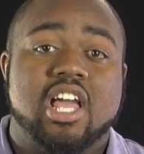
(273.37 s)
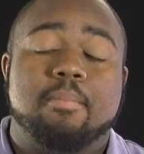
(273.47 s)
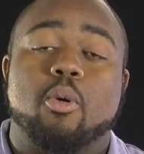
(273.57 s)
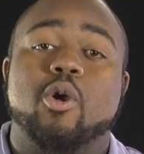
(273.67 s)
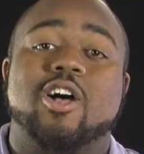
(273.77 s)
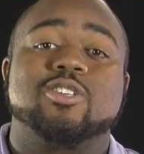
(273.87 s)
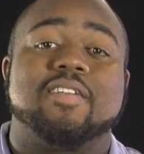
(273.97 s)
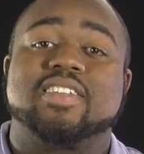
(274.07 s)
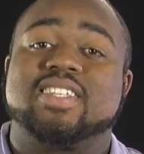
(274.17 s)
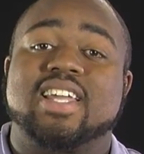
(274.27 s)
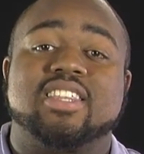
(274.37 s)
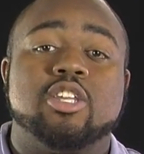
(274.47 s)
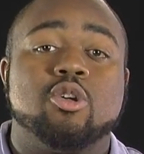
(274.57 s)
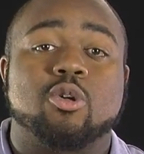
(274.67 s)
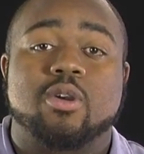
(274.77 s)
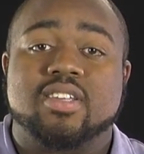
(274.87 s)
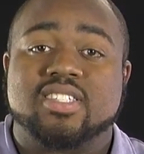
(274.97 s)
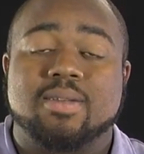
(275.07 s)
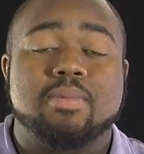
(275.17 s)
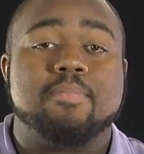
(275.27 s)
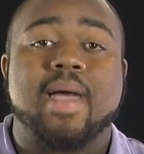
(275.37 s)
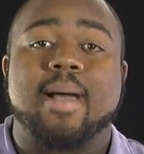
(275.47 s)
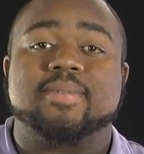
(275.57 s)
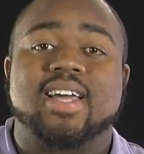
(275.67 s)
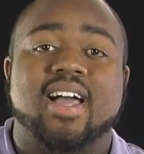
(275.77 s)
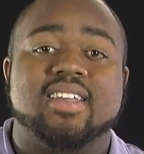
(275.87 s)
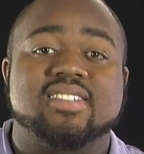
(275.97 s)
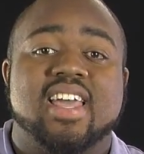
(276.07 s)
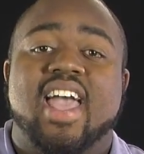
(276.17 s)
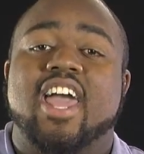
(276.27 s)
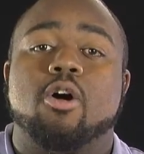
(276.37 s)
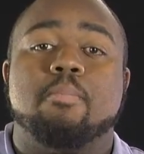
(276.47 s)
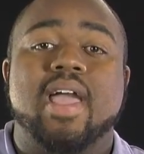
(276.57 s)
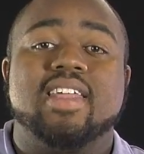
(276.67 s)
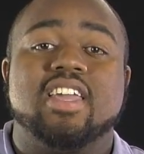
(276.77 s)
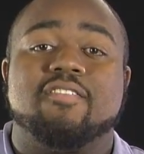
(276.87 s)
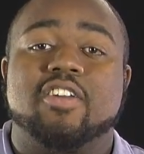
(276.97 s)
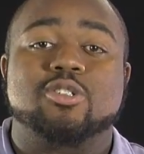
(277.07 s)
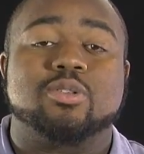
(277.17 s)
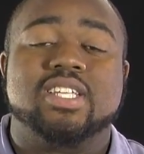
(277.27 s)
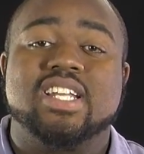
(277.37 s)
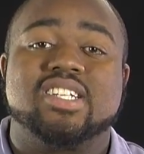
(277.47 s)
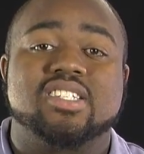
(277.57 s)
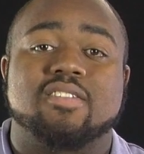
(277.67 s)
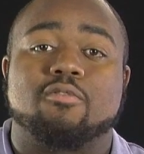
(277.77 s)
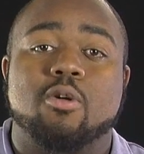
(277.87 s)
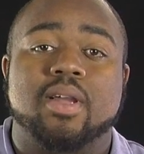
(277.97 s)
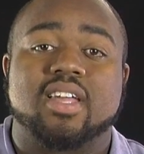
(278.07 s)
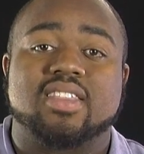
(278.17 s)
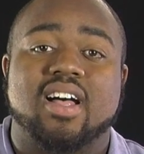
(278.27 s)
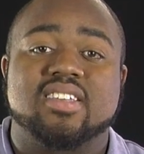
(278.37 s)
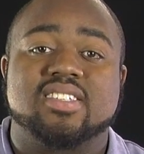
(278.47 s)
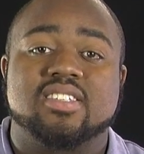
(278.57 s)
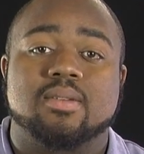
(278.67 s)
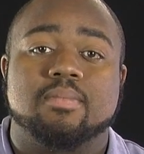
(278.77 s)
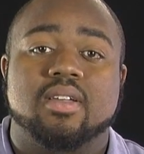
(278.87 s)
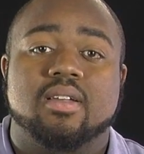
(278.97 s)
but we also have to take the Eucharist and be baptized and obey the official teachings of Roman Catholicism.